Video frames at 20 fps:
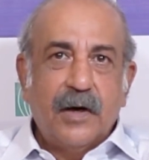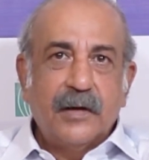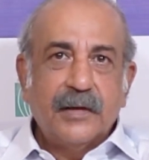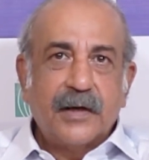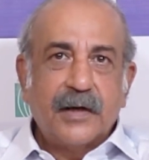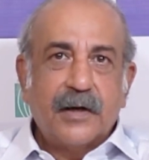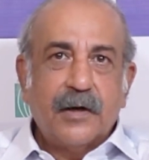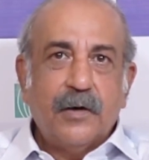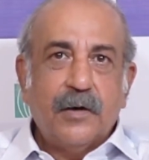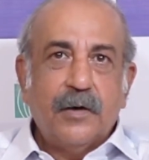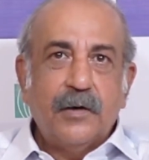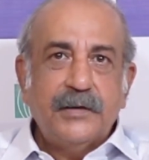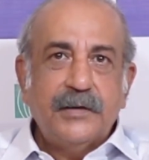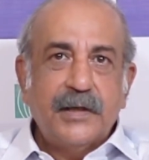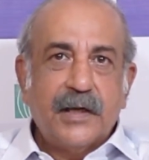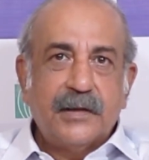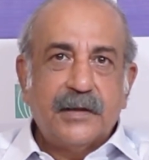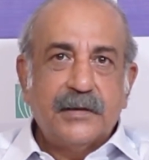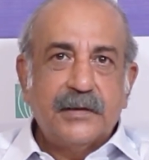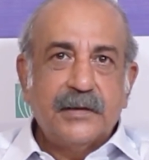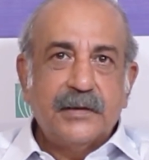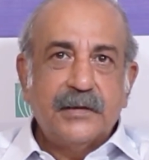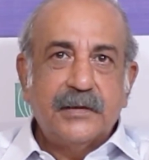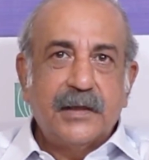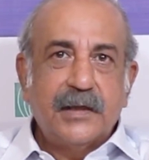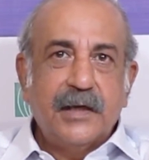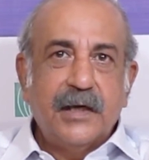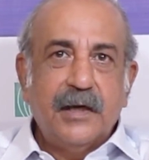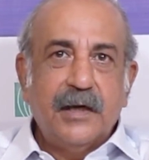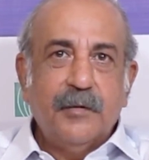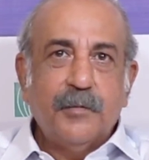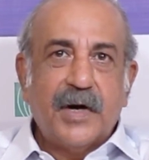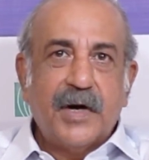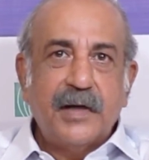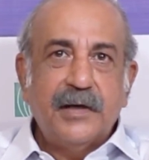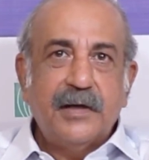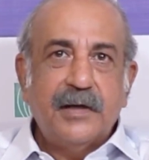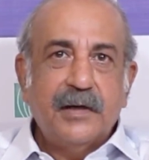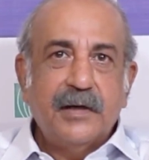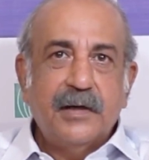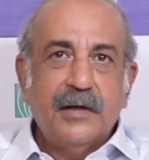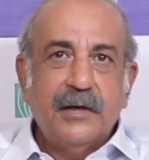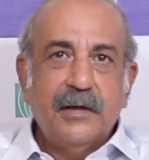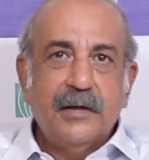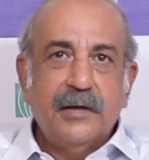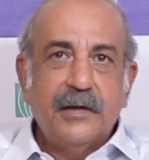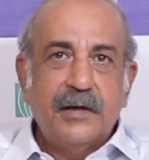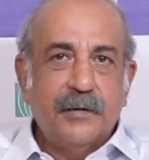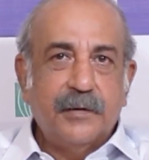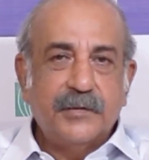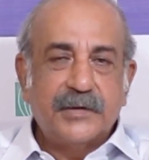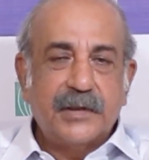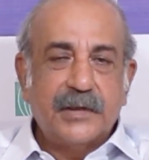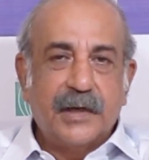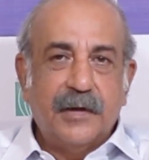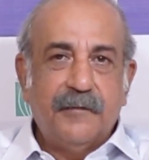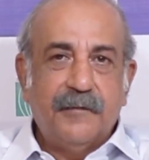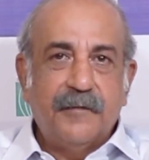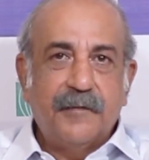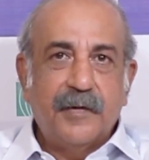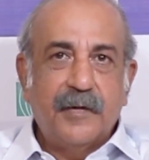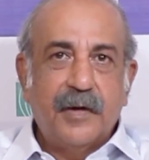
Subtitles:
there are all chances he might hurt himself.